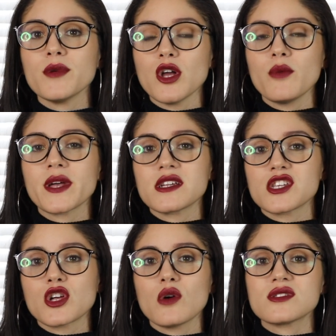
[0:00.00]
below because
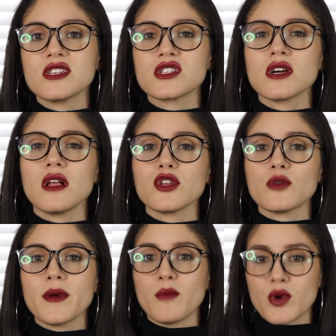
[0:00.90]
it goes into a
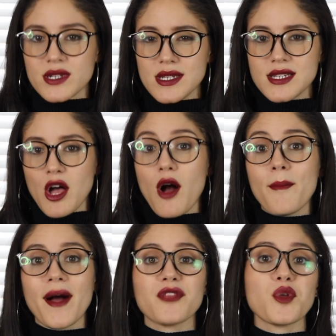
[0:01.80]
little bit more detail
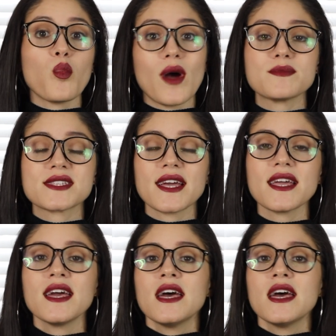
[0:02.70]
about the website.